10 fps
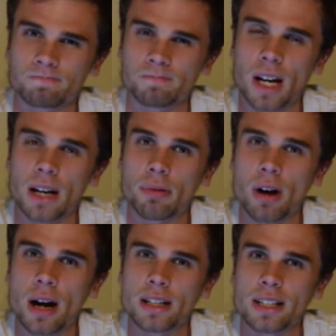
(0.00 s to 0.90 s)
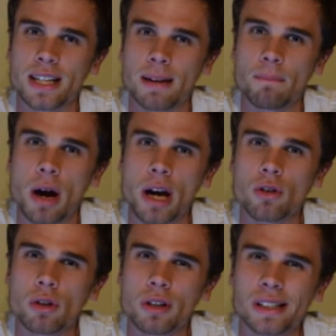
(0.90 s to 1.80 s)

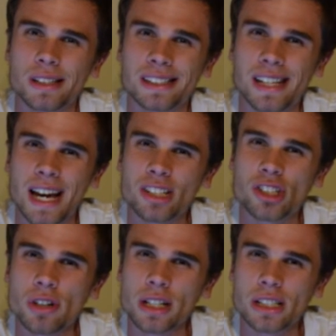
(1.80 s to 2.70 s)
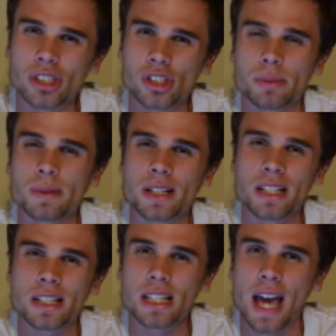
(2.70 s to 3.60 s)
Michael Kendricks, just
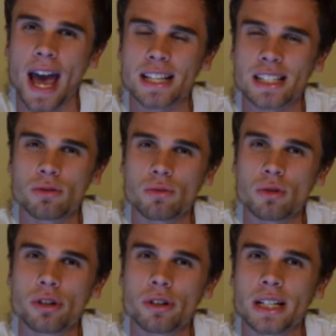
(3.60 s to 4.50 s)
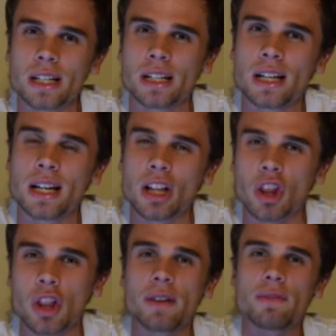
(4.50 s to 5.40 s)
because he hasn't really
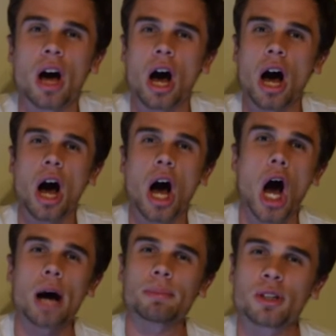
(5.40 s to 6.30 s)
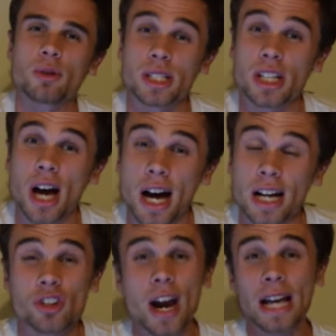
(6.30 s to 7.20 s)
lived up to his
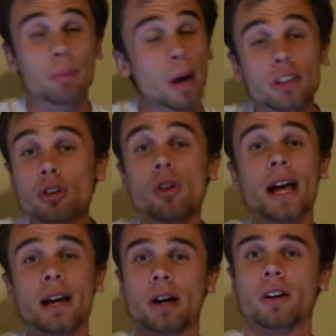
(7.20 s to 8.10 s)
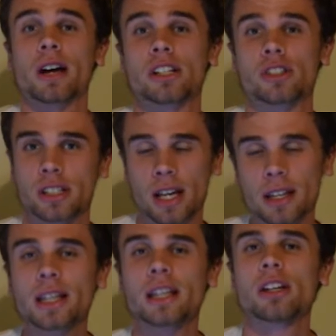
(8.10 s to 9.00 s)
contract. But I do like Michael Kendricks. I
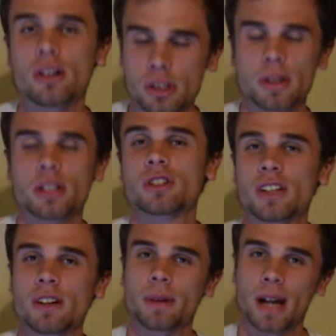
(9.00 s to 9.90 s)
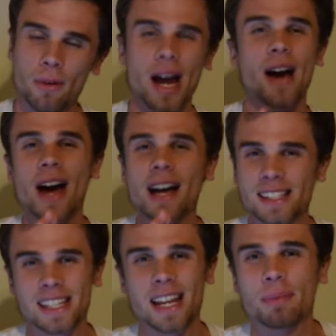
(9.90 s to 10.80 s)
think, some injuries hit him, but I had to
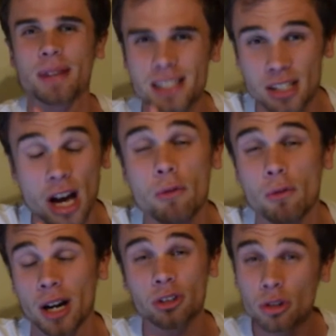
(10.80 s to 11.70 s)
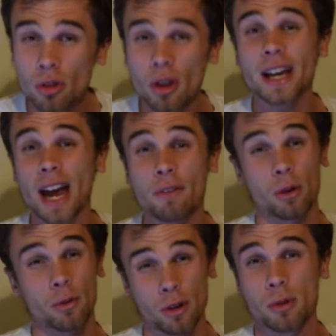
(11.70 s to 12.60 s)
say that. But that's a tough one. I do like
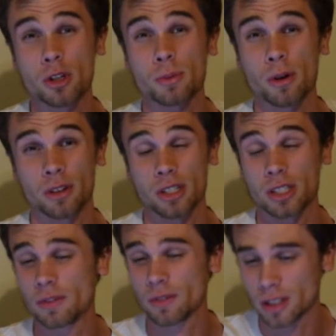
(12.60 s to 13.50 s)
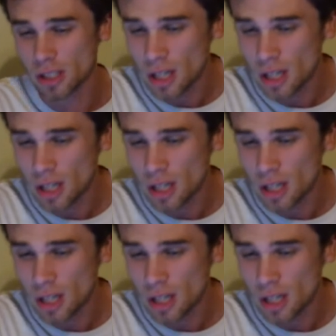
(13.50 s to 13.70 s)
everyone for the most part on this defense.